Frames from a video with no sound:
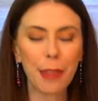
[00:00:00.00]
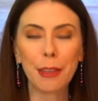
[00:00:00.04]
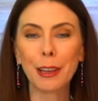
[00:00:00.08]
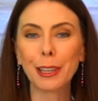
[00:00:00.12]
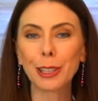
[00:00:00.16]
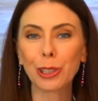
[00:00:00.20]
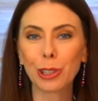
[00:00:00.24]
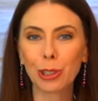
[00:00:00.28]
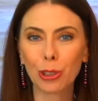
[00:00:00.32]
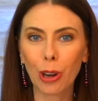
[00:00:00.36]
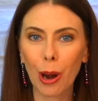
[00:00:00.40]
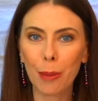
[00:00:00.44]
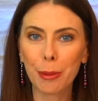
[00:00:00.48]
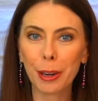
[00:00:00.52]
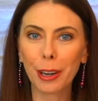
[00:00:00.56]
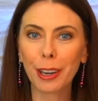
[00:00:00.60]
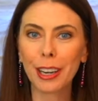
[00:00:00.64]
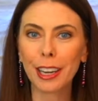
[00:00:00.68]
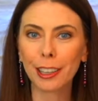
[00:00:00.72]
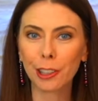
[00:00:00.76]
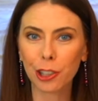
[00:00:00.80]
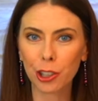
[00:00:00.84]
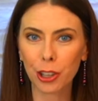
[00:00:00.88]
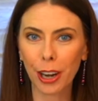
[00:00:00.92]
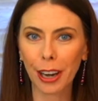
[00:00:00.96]
think strawberry
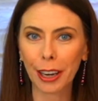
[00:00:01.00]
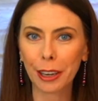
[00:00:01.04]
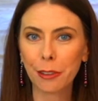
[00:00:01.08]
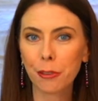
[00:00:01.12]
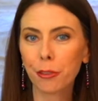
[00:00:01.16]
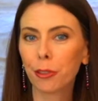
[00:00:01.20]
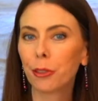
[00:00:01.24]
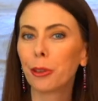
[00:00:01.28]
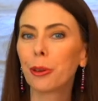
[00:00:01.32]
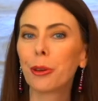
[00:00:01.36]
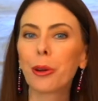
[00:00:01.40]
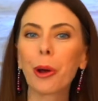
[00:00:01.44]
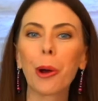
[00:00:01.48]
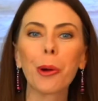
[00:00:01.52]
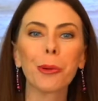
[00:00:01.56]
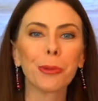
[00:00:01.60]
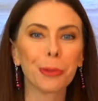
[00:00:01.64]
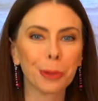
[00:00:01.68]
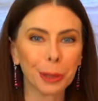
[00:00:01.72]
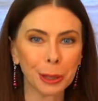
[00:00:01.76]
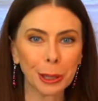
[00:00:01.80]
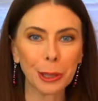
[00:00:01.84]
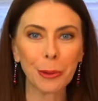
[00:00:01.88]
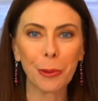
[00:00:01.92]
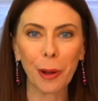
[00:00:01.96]
and dragon fruit go
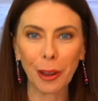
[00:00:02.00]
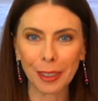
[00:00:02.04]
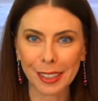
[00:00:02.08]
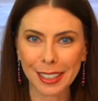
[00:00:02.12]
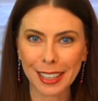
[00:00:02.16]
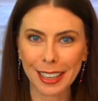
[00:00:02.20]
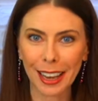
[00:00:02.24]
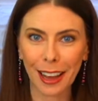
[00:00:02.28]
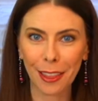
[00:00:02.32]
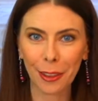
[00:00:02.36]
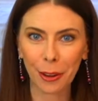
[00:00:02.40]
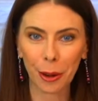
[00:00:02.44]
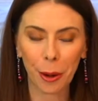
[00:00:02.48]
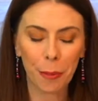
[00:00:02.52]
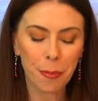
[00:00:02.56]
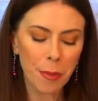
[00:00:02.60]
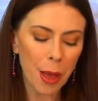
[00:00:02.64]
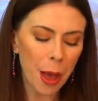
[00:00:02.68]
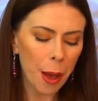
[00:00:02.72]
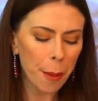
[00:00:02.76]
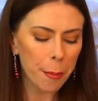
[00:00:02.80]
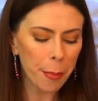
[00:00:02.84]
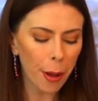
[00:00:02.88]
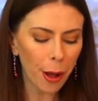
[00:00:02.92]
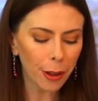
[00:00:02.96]
really well together.
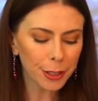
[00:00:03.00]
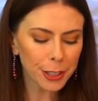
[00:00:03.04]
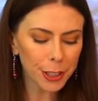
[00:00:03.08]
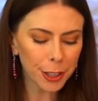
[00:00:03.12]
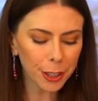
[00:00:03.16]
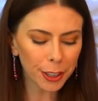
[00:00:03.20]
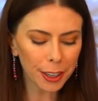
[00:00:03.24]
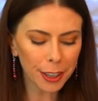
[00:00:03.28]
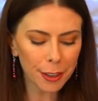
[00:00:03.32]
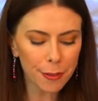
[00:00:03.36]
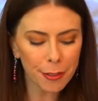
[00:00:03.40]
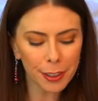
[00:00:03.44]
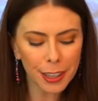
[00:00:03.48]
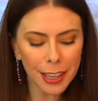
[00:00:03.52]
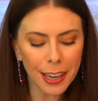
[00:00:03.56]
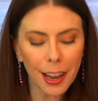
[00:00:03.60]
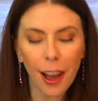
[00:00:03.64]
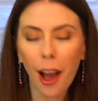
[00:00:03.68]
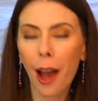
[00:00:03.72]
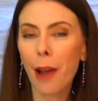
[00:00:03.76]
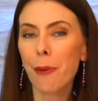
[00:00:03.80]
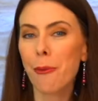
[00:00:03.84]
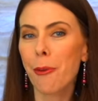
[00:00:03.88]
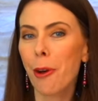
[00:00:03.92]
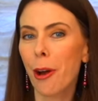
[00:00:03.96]
But alternatively,
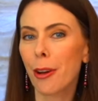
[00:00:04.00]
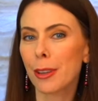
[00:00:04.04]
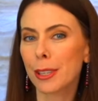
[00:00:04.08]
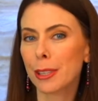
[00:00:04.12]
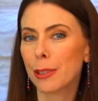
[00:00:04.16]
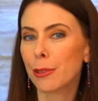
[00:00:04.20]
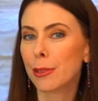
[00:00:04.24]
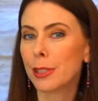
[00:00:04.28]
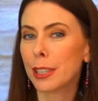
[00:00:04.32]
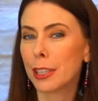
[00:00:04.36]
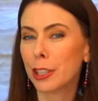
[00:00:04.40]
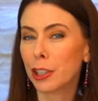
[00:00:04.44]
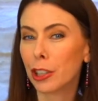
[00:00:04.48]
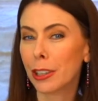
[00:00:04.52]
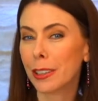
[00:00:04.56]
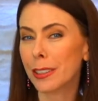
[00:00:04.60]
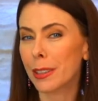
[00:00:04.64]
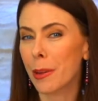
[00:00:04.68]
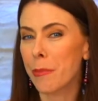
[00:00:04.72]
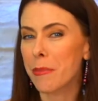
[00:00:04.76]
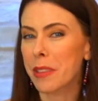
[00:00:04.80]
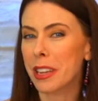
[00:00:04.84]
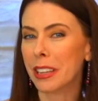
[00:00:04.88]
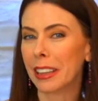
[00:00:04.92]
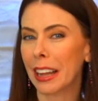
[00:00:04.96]
I would also suggest
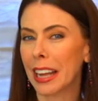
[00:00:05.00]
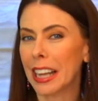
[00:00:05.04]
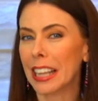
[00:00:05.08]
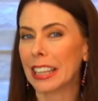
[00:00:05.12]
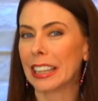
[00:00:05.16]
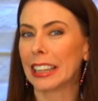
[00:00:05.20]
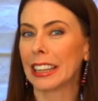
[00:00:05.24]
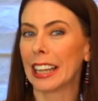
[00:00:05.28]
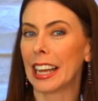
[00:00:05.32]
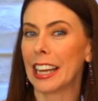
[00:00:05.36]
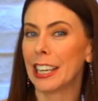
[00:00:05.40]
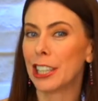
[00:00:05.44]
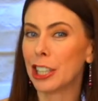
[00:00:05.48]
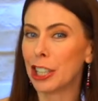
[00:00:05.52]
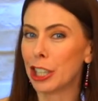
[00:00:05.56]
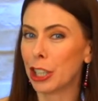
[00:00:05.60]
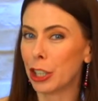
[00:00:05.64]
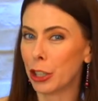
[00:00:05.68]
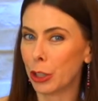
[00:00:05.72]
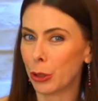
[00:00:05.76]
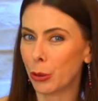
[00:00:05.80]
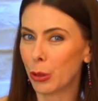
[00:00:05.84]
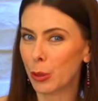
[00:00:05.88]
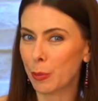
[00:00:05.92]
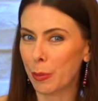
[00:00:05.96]
something like lychee
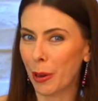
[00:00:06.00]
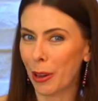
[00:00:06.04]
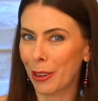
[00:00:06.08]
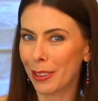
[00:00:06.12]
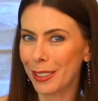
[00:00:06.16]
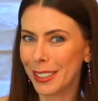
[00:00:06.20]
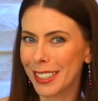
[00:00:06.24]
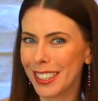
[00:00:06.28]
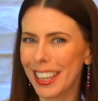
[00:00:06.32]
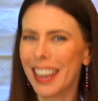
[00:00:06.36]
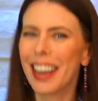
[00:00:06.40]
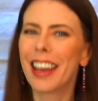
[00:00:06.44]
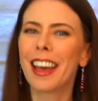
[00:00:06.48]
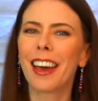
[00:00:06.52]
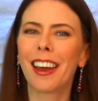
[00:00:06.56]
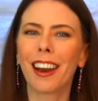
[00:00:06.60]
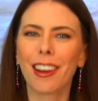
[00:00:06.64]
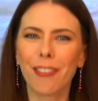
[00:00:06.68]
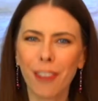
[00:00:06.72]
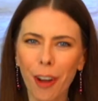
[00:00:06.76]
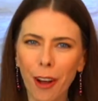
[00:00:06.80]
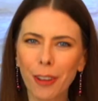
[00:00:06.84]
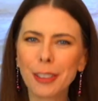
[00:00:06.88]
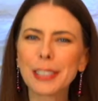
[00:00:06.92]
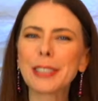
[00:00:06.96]
juice balls, and
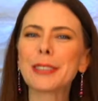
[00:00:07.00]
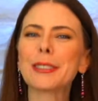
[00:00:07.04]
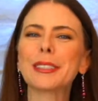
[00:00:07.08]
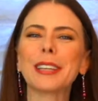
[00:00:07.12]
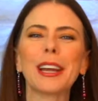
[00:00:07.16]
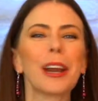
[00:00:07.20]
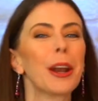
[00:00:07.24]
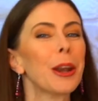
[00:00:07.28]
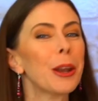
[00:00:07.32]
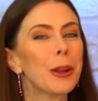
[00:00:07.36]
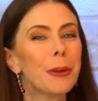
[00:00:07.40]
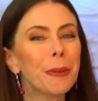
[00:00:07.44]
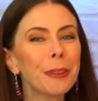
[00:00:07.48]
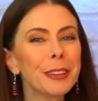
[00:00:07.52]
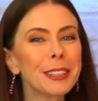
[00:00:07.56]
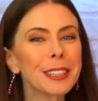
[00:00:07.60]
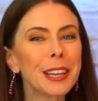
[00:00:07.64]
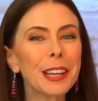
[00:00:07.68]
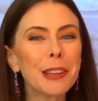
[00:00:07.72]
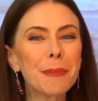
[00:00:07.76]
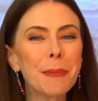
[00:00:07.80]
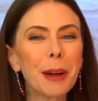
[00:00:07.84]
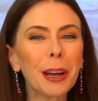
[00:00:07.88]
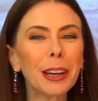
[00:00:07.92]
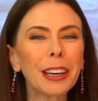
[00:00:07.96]
I've also seen new ones
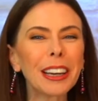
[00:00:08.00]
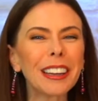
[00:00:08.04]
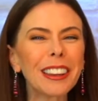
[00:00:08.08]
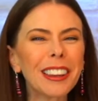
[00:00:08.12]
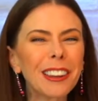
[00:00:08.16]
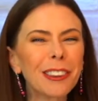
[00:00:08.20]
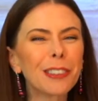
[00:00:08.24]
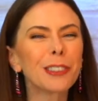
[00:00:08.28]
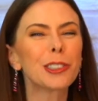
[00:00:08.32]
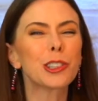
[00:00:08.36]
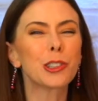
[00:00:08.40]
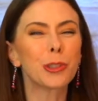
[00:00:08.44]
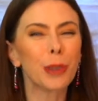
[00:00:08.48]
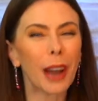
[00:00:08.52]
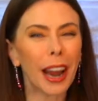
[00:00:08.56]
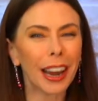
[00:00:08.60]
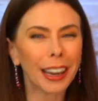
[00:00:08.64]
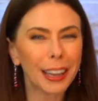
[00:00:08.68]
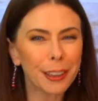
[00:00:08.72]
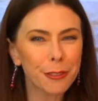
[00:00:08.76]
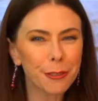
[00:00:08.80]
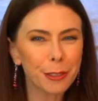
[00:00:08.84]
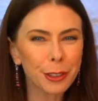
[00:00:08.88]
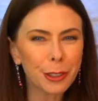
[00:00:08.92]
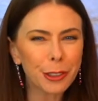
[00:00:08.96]
on the market, little
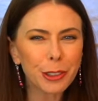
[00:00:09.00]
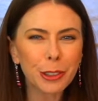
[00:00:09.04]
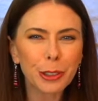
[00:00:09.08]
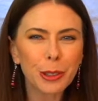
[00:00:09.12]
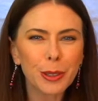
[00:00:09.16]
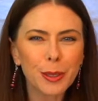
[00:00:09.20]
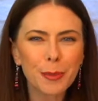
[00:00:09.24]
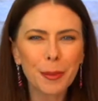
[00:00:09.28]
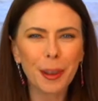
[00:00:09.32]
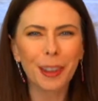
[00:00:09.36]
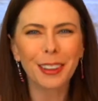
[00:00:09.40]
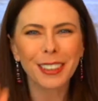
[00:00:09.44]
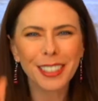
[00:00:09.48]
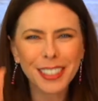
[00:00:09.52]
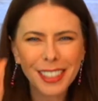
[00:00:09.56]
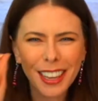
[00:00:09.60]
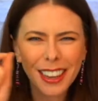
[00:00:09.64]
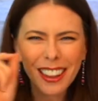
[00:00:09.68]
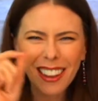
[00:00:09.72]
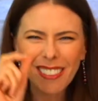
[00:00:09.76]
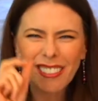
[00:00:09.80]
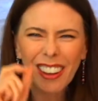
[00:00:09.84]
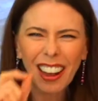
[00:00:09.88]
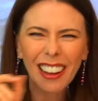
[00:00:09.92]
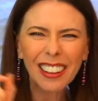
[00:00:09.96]
dragon fruit juice balls, and
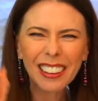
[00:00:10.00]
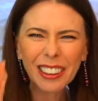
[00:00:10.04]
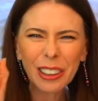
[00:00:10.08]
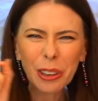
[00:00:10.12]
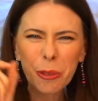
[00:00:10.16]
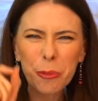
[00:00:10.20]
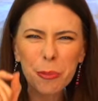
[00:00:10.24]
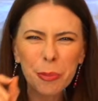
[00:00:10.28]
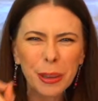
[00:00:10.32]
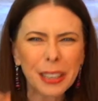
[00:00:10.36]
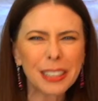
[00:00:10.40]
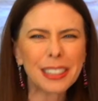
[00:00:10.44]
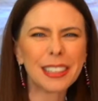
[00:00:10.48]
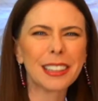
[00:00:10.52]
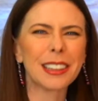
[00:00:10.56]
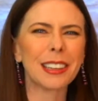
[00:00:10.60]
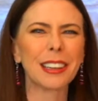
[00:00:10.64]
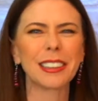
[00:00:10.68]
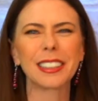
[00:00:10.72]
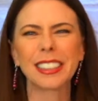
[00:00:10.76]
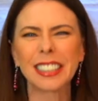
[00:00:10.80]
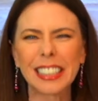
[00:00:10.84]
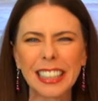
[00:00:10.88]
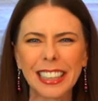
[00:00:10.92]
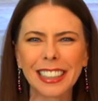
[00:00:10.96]
they've got little bits of the
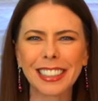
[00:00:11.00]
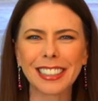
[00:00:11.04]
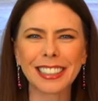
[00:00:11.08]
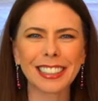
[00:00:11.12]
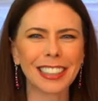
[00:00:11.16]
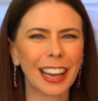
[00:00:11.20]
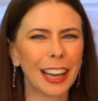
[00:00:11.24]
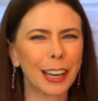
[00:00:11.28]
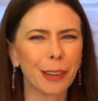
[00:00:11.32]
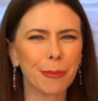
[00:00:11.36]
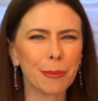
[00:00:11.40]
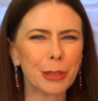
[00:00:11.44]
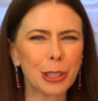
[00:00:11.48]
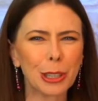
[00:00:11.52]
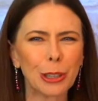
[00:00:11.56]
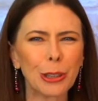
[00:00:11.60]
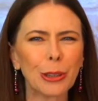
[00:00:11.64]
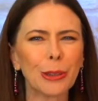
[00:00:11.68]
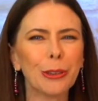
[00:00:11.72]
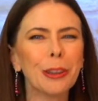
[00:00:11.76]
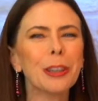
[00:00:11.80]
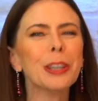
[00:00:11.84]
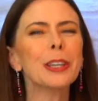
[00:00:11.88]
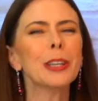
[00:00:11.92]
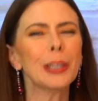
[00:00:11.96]
seed inside them
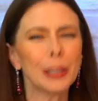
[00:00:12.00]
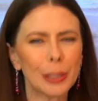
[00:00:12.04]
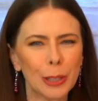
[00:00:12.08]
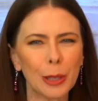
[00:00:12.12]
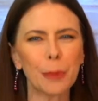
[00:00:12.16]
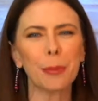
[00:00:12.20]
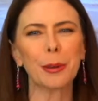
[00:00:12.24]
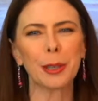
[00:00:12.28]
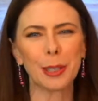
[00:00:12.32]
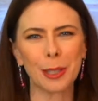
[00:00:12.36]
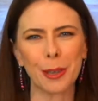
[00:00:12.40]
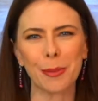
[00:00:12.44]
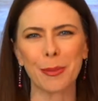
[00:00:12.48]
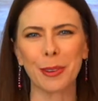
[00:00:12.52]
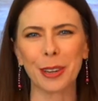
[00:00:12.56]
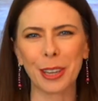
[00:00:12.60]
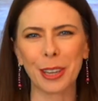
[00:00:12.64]
too. Super, super